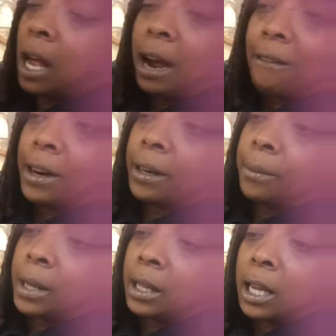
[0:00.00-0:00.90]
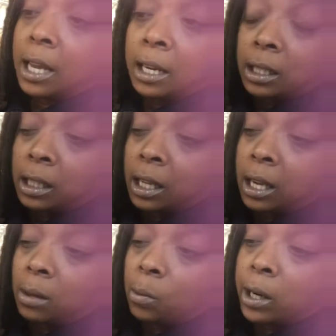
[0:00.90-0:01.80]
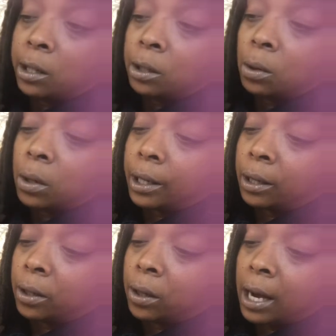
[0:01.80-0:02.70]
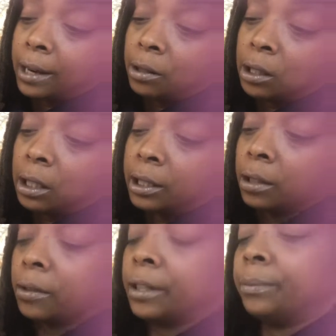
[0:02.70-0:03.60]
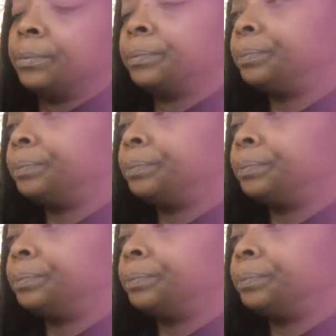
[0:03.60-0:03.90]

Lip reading: I recommend it. And it's, again, Wells oil. I use glycerin.